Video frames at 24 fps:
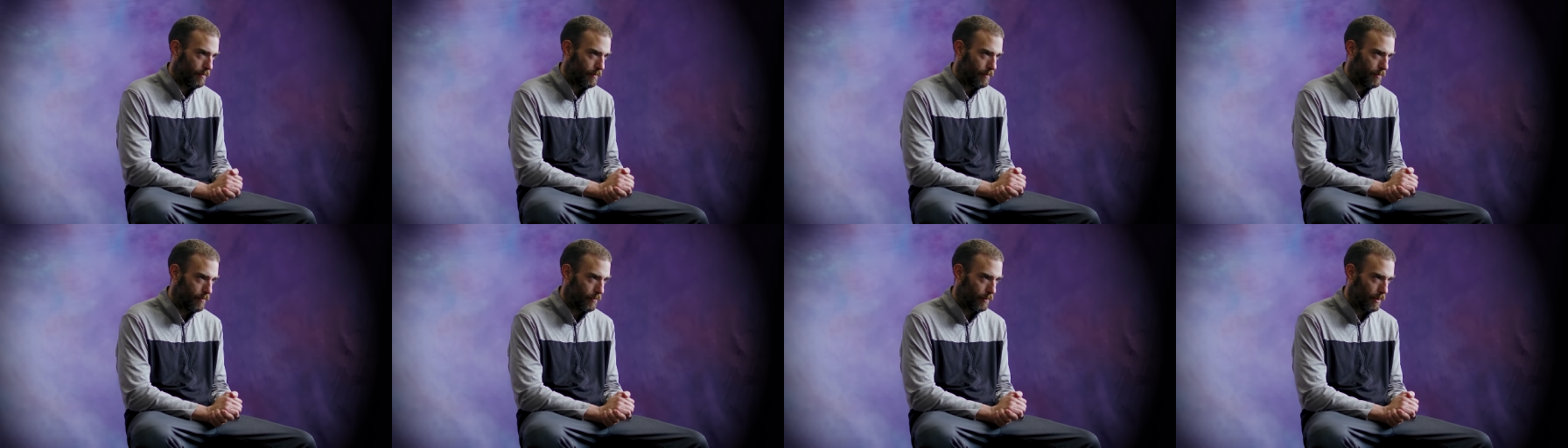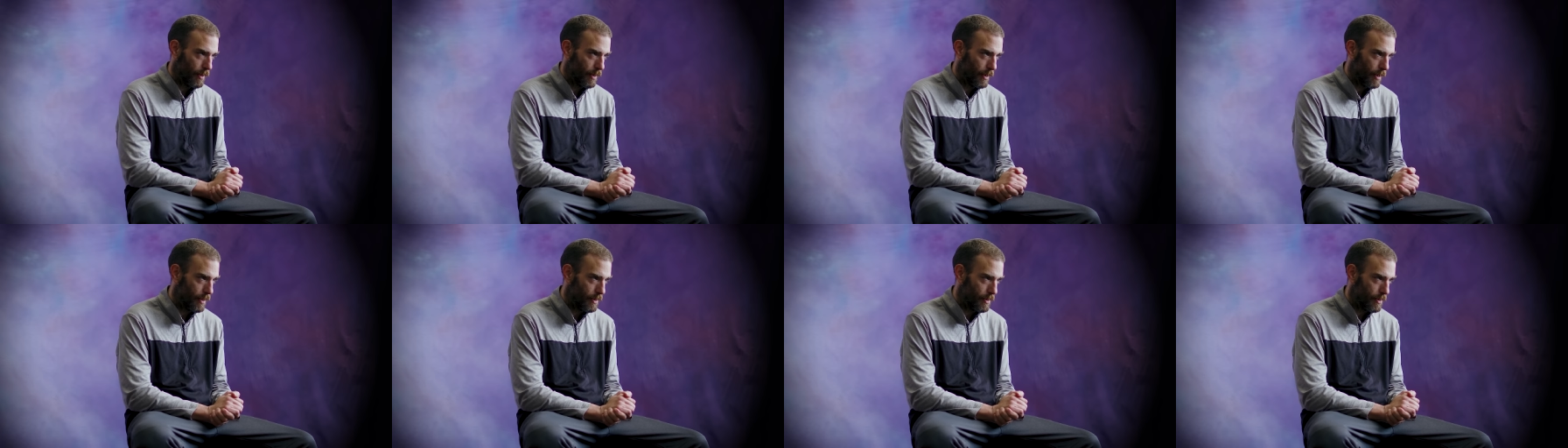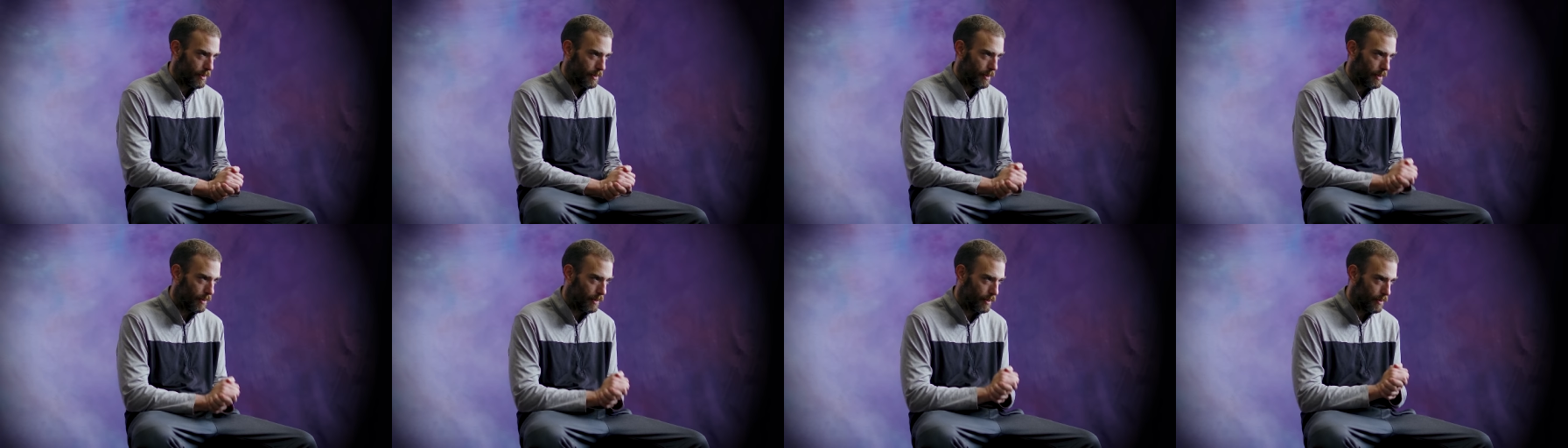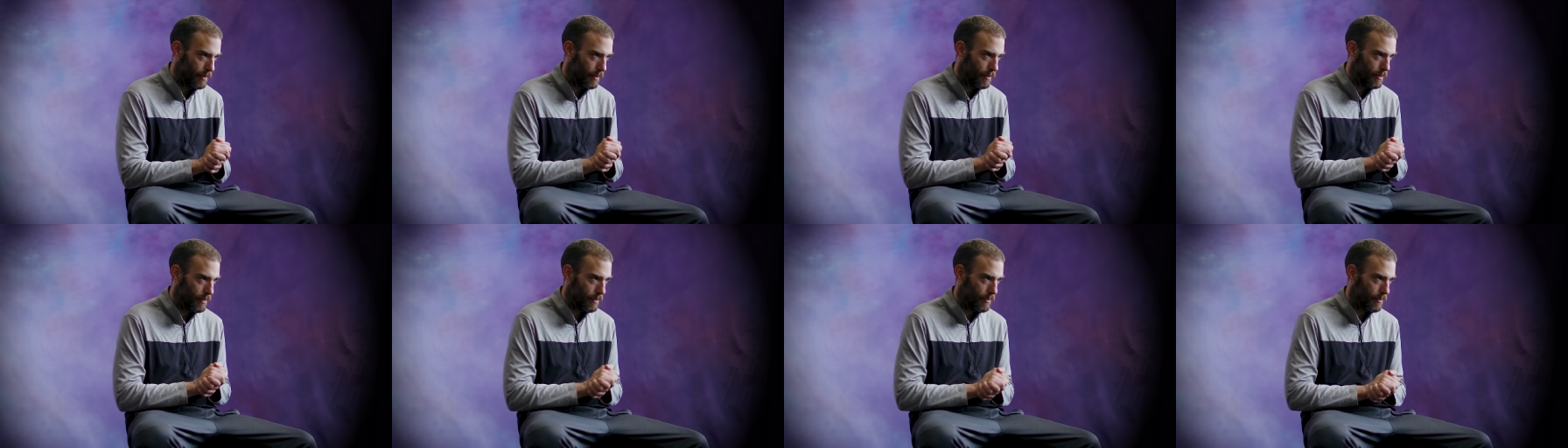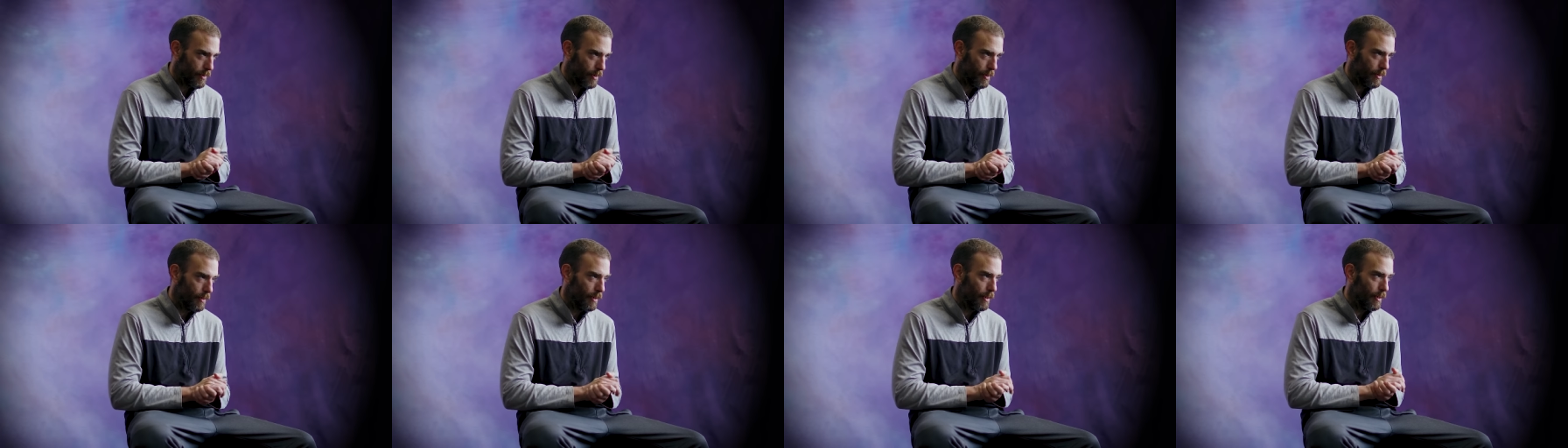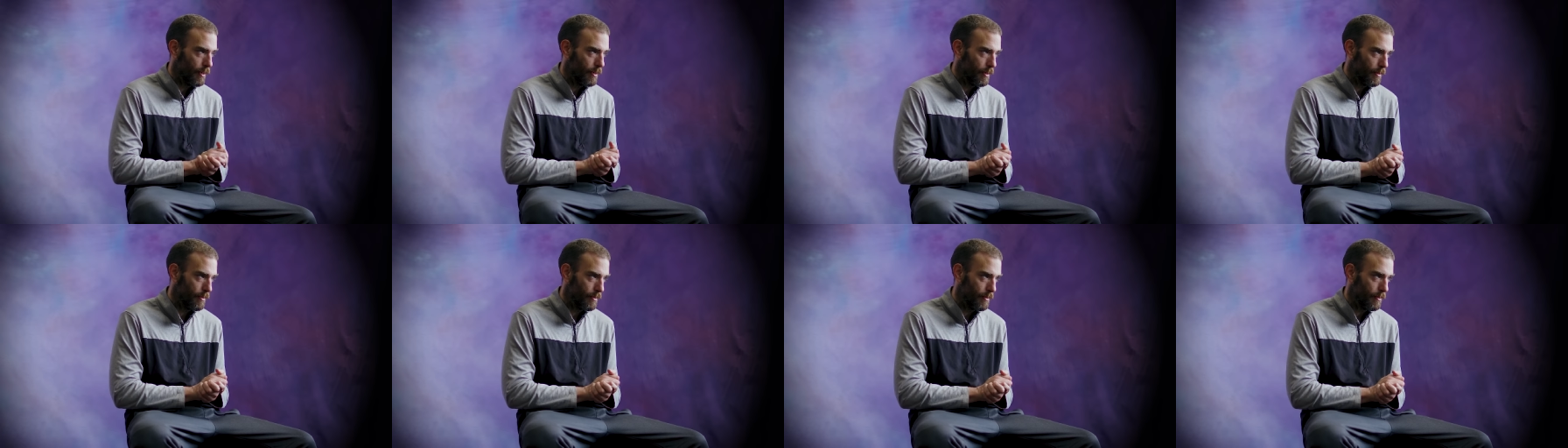2019, December,
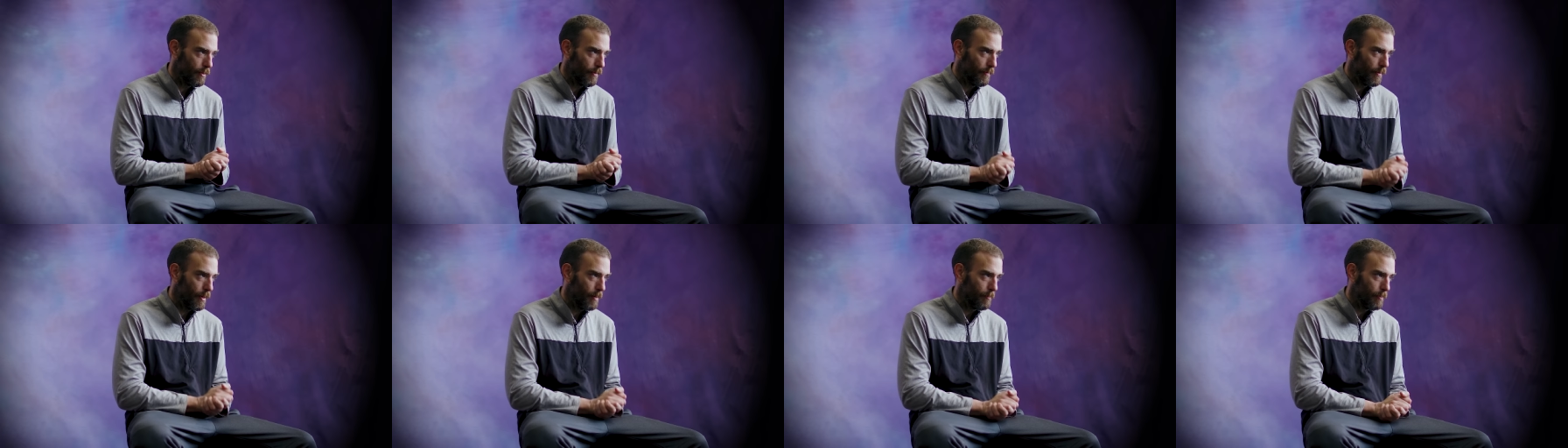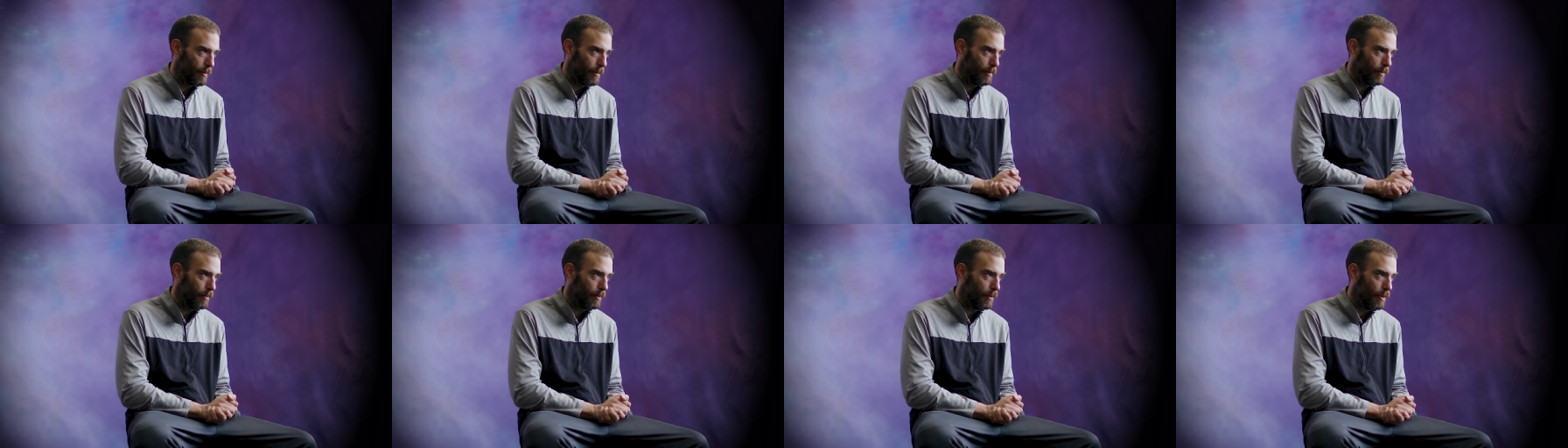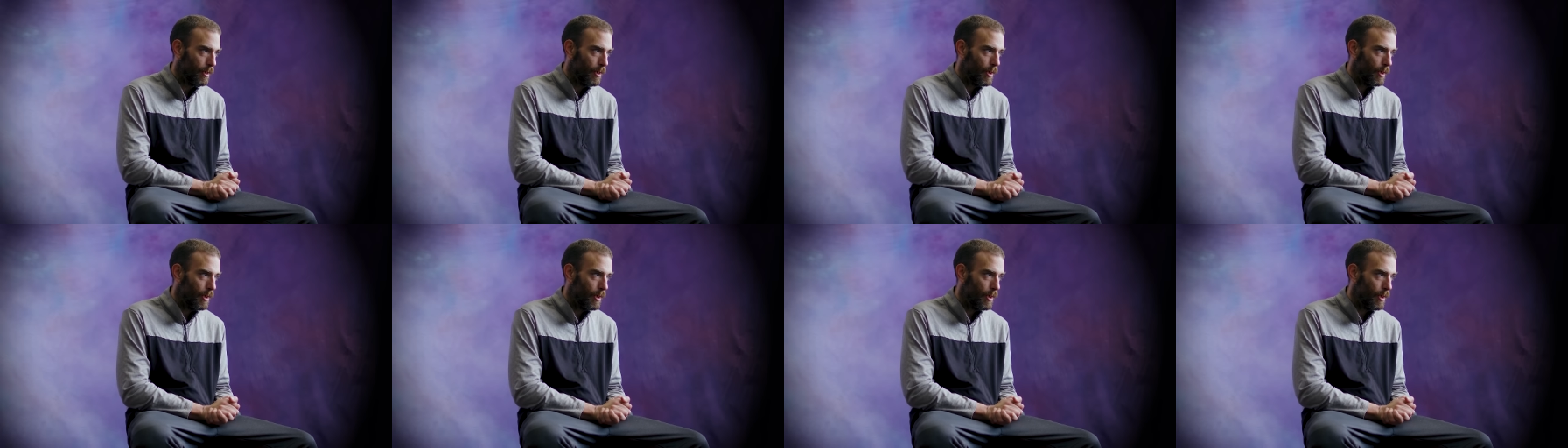uh, November.